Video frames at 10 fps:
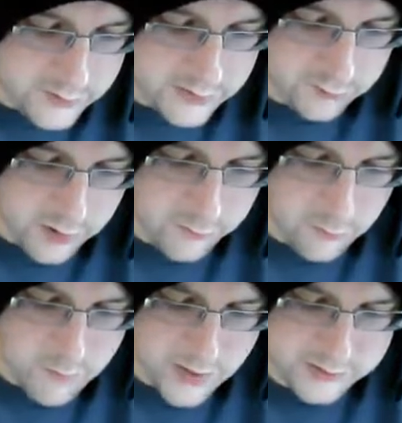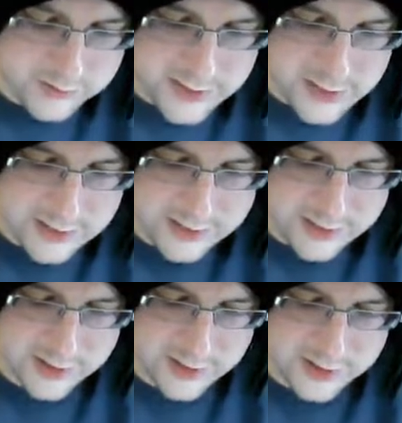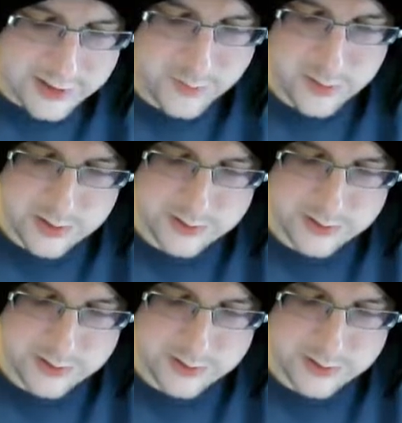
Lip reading: this right of war must take a Legion champion